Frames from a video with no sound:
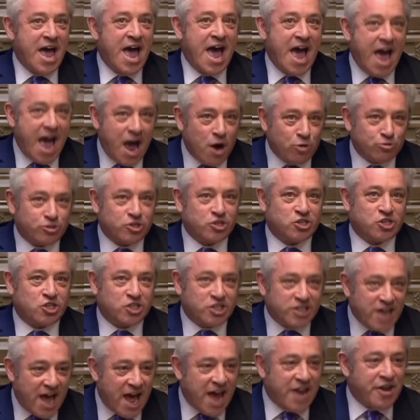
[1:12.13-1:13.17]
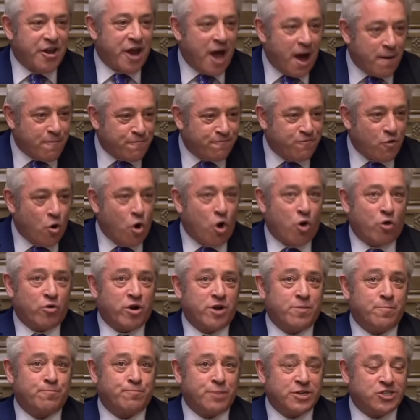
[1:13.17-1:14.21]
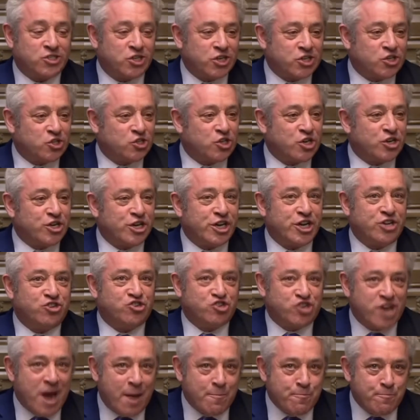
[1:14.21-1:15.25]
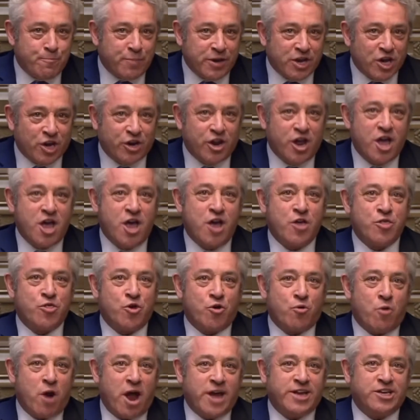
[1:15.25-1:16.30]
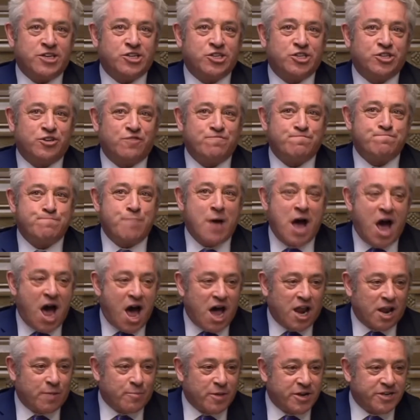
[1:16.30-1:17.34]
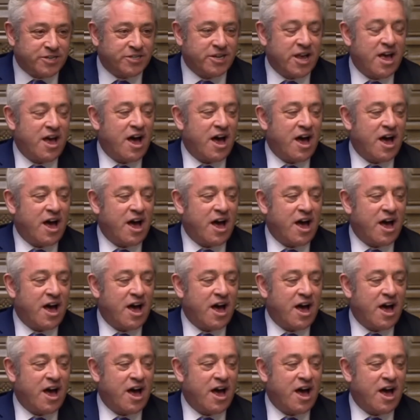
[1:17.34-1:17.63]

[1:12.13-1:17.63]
how to stand up for and persistently champion the rights of Parliament.